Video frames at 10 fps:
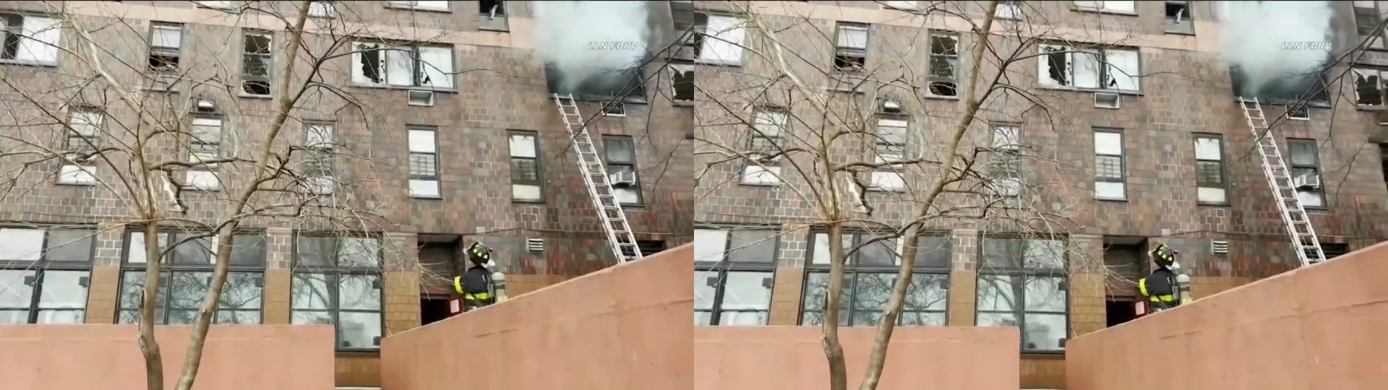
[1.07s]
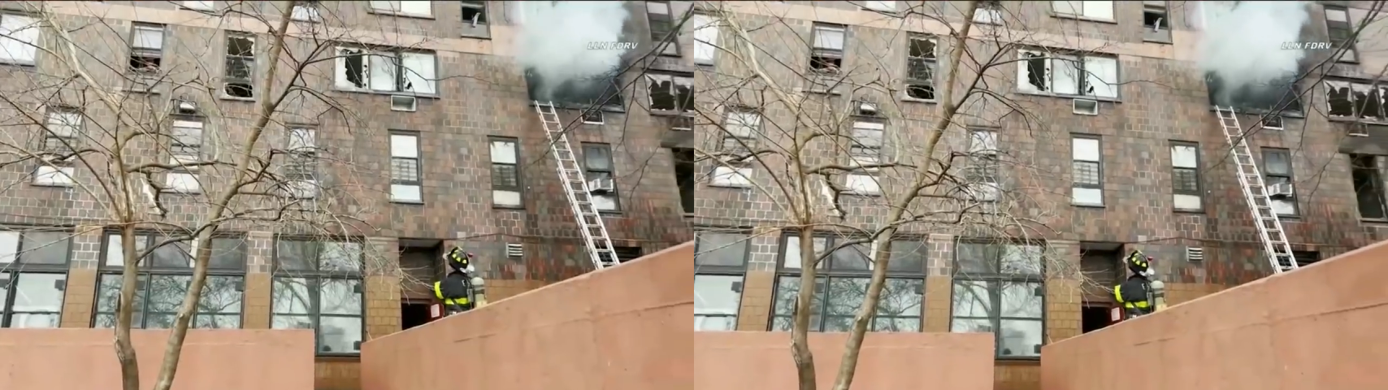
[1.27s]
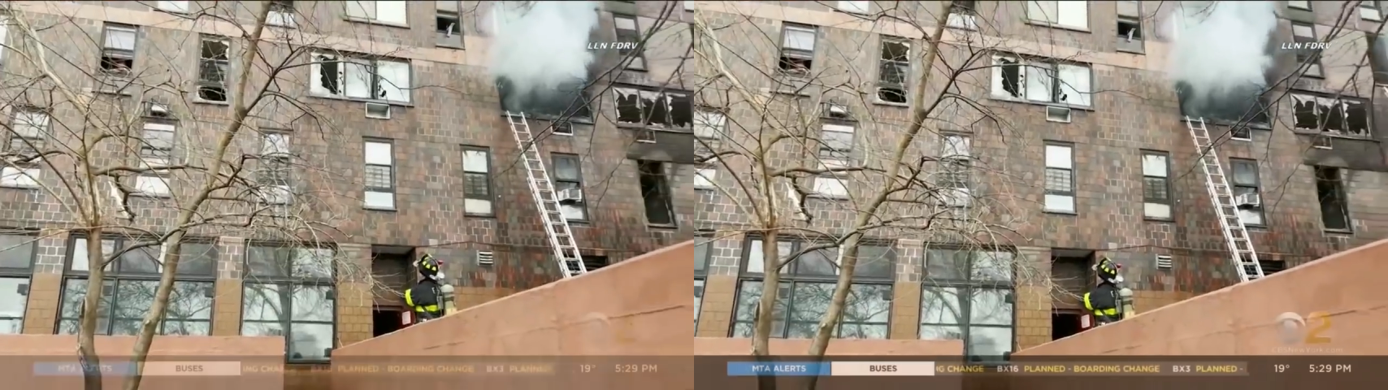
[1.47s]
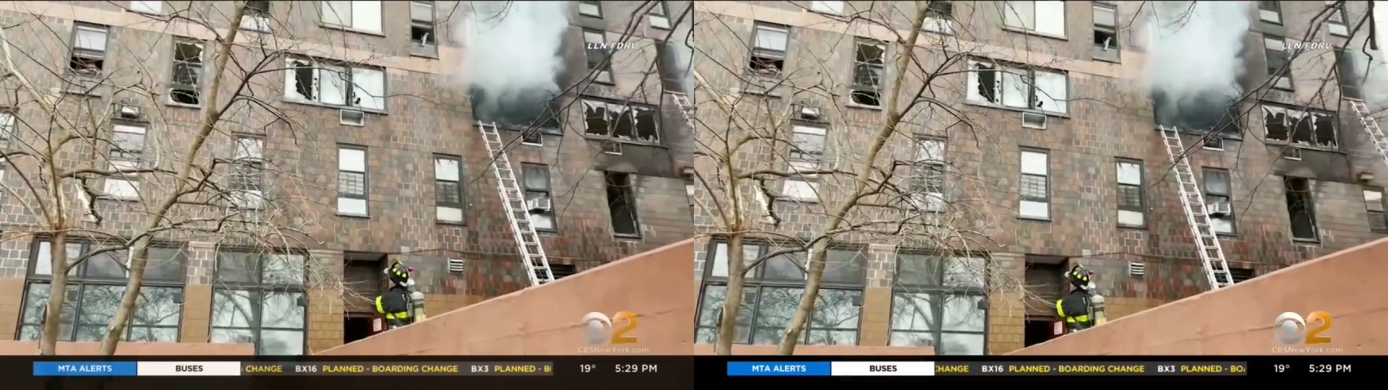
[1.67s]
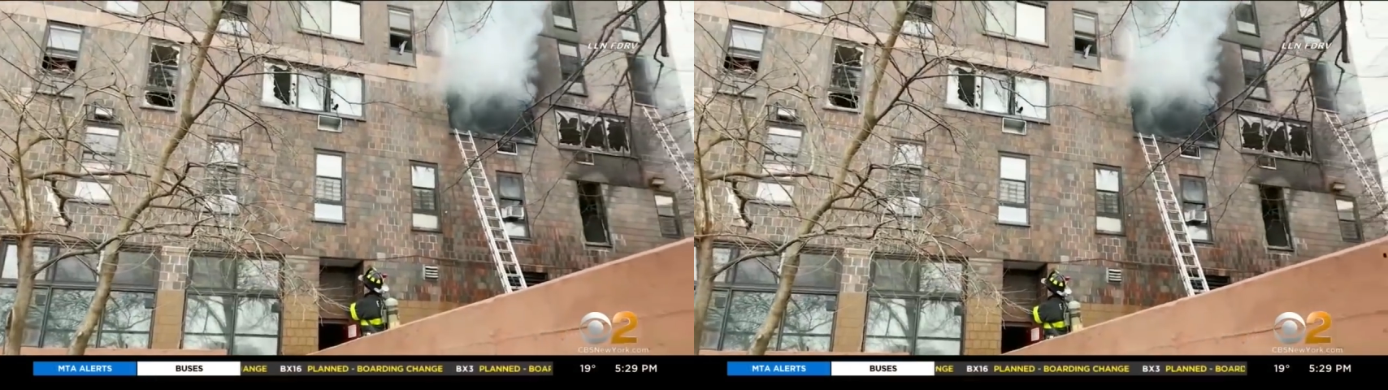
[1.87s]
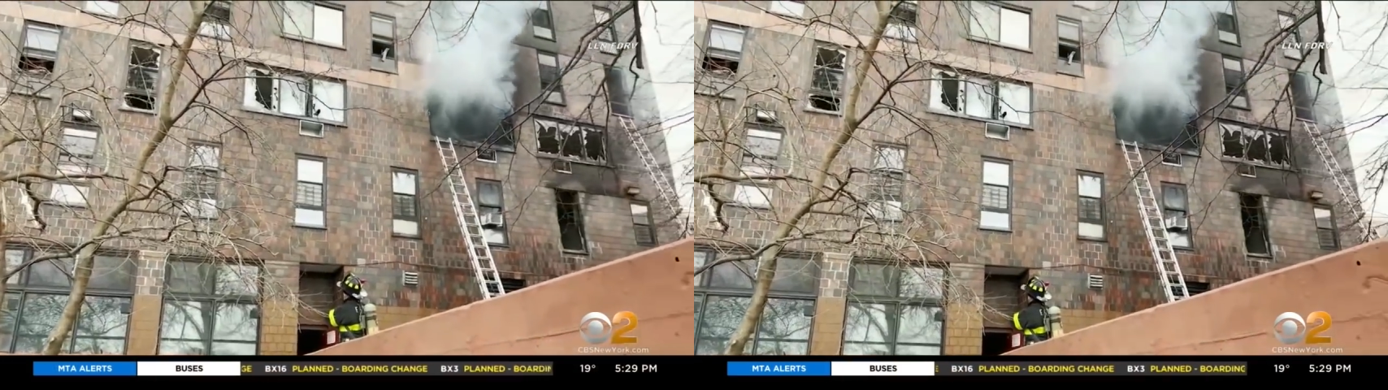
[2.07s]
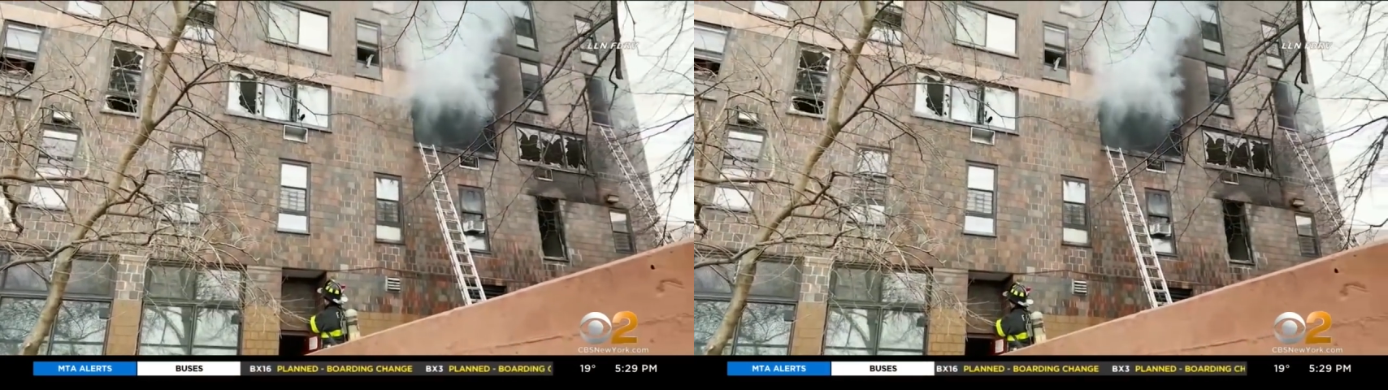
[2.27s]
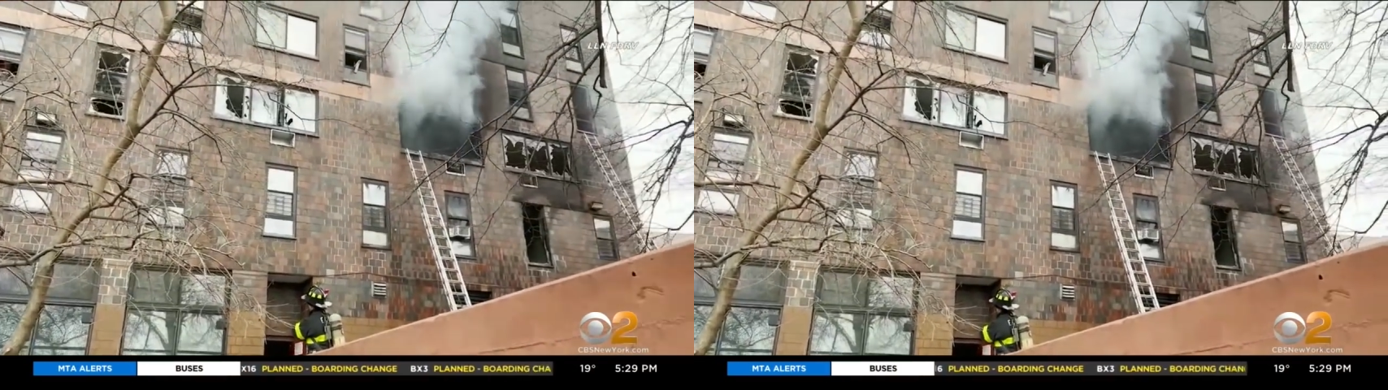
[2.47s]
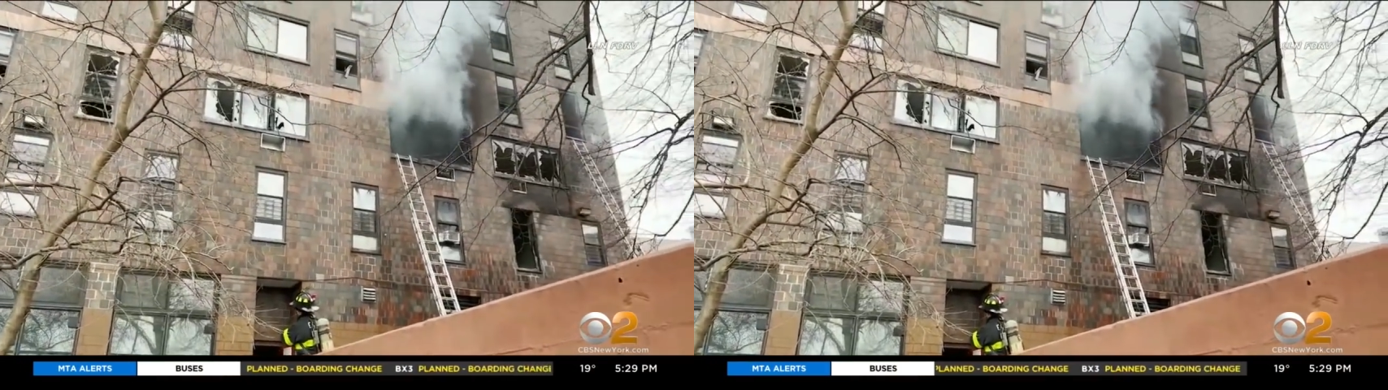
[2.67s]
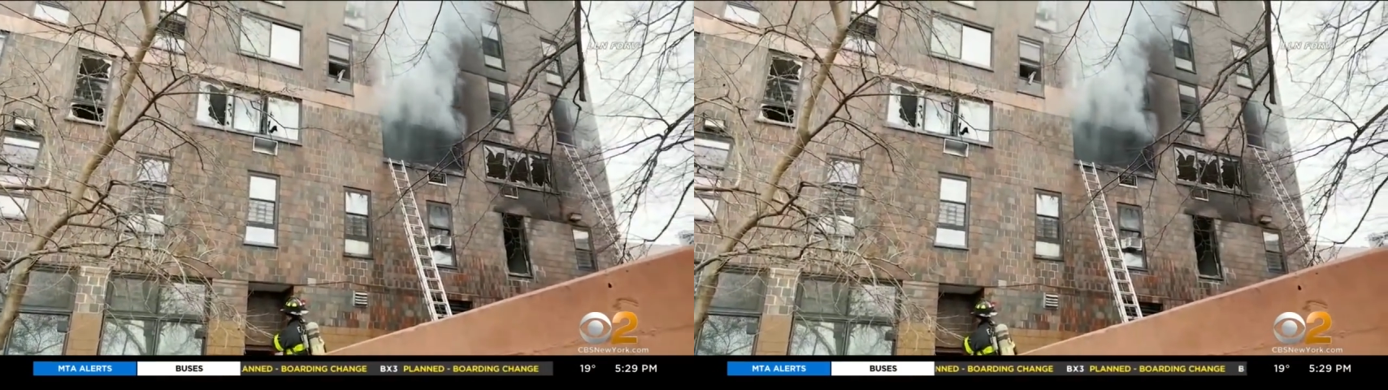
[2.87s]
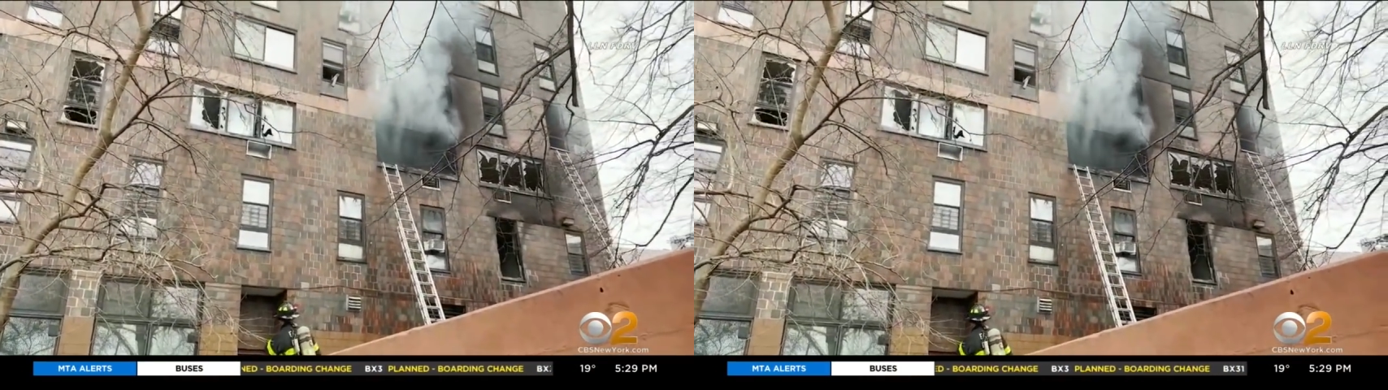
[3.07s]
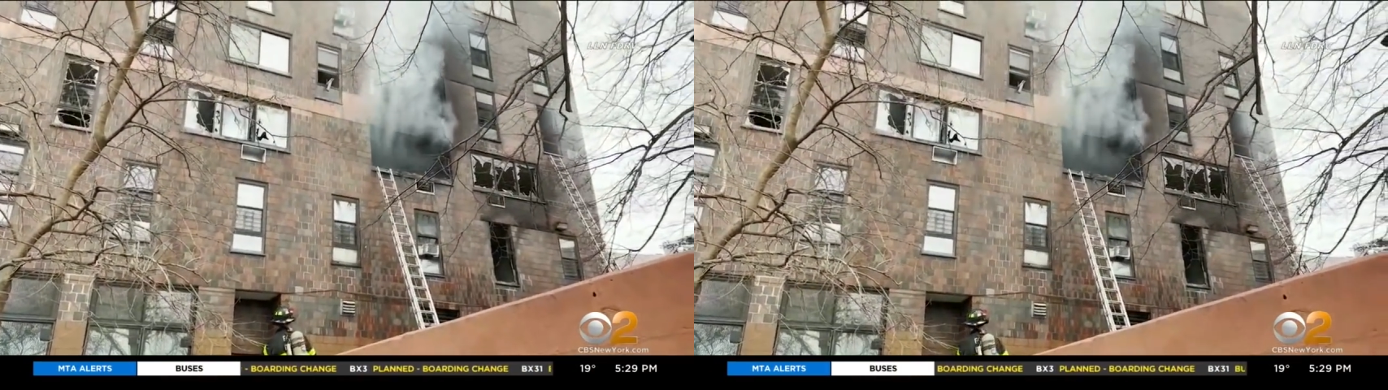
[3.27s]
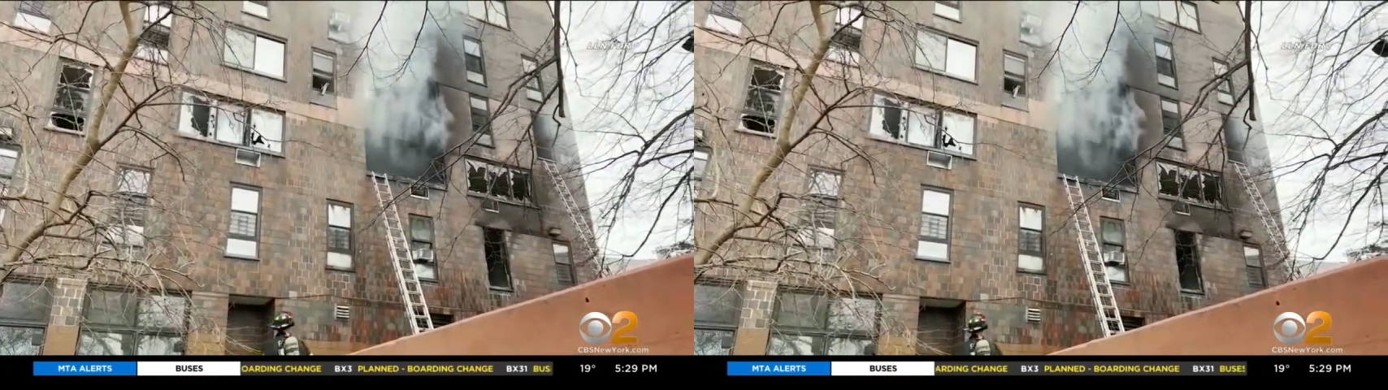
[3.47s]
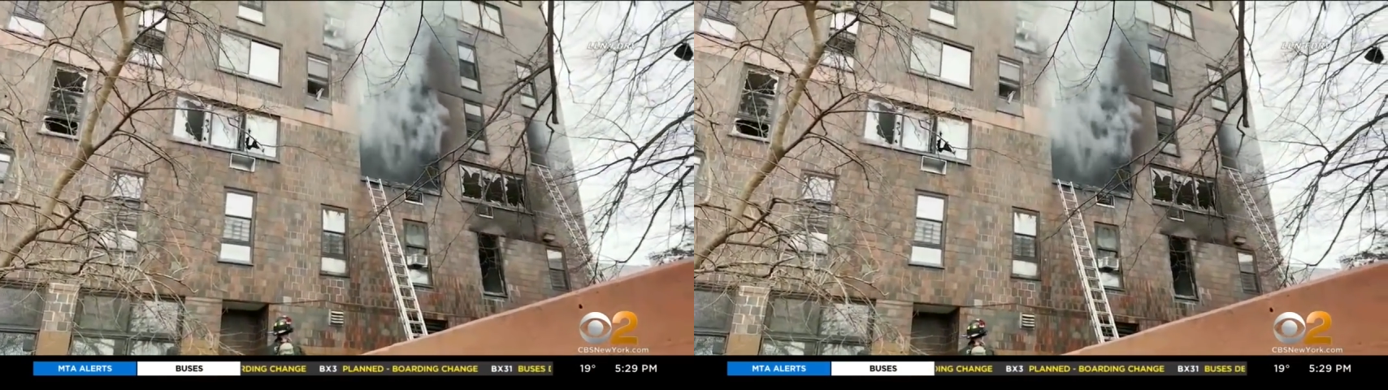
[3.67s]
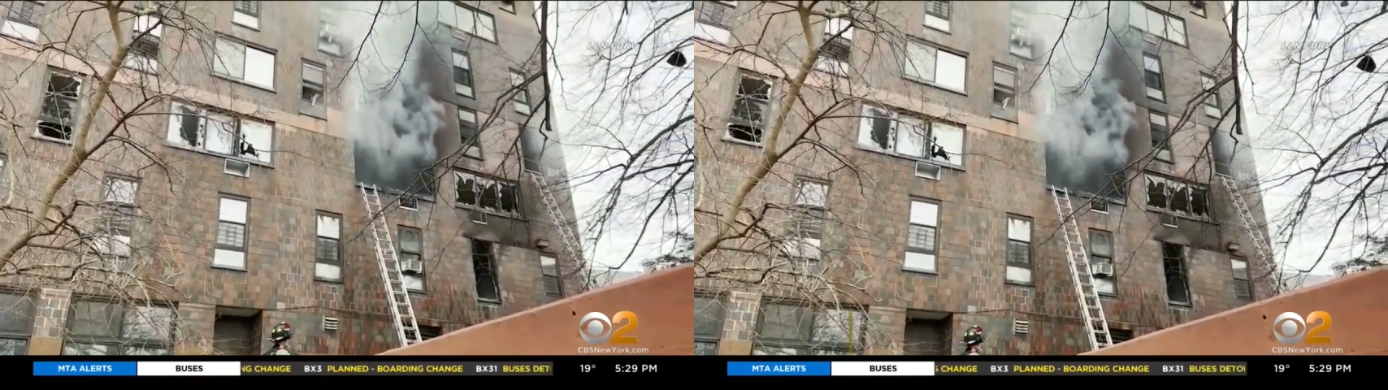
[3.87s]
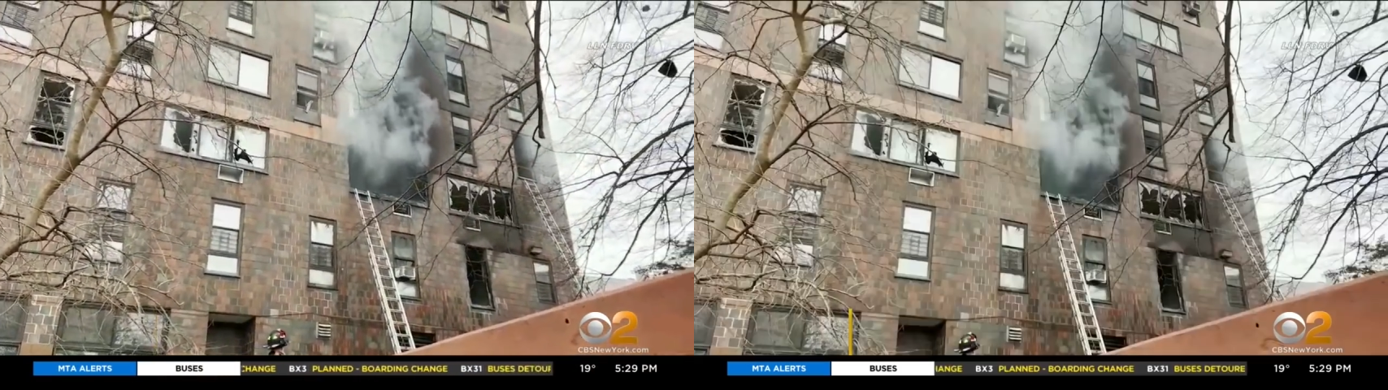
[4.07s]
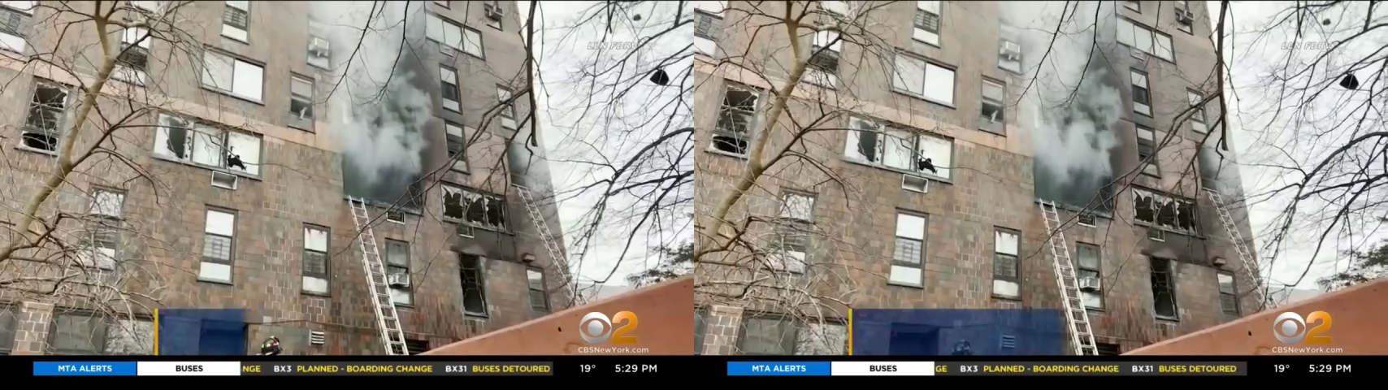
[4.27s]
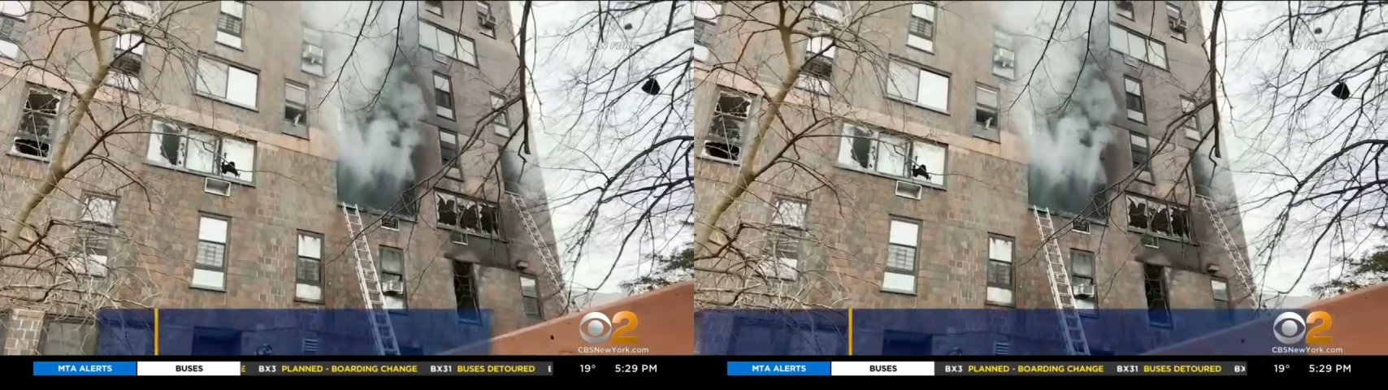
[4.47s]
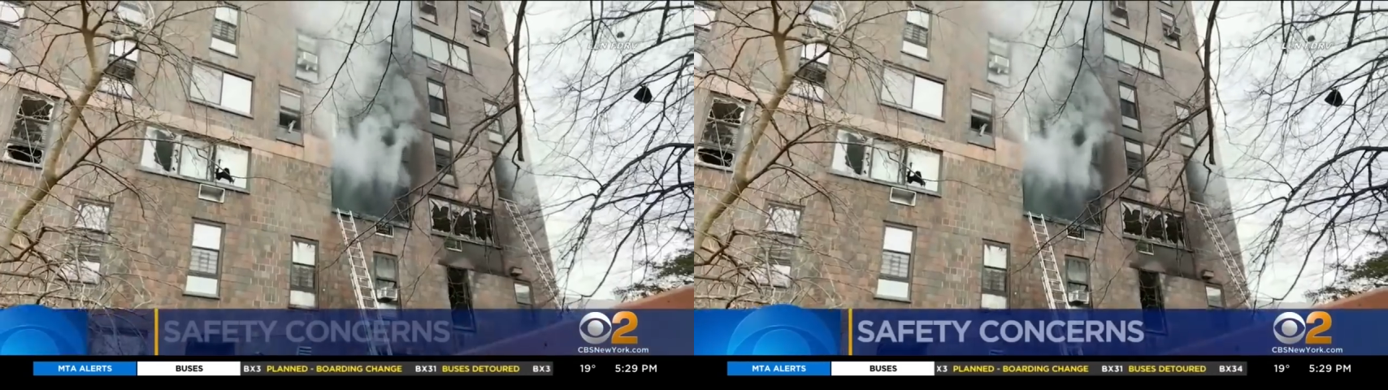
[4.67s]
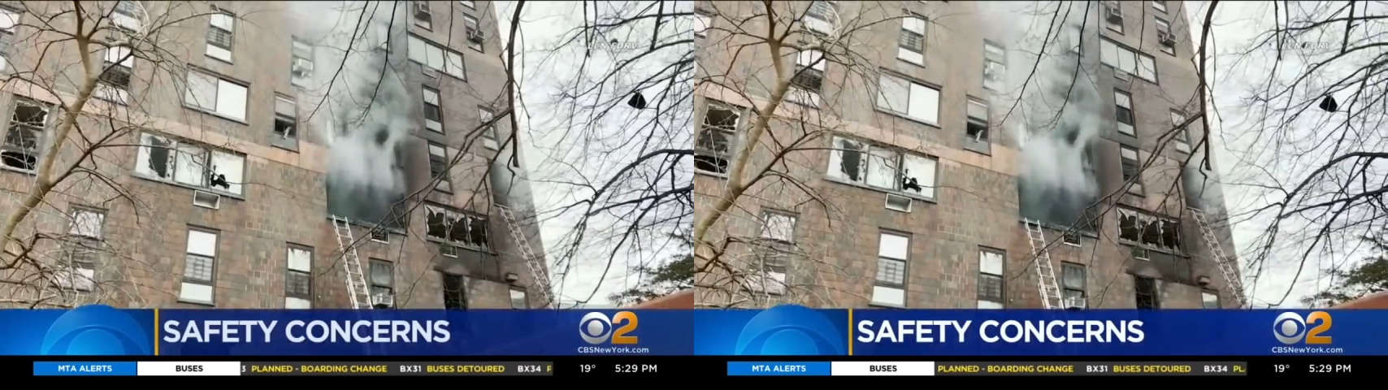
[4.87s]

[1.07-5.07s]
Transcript: Nobody's mouth can be seen.